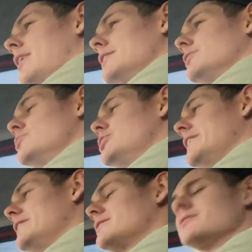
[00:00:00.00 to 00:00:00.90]
and some
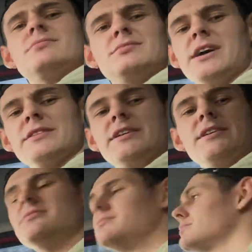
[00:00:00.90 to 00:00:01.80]
cheese. That's it,
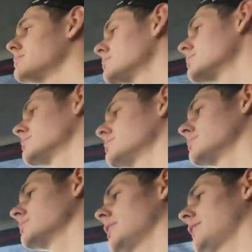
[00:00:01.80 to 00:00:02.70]

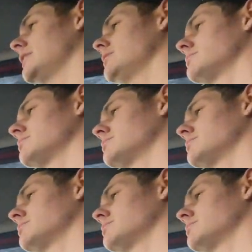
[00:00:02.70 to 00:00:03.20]
I think.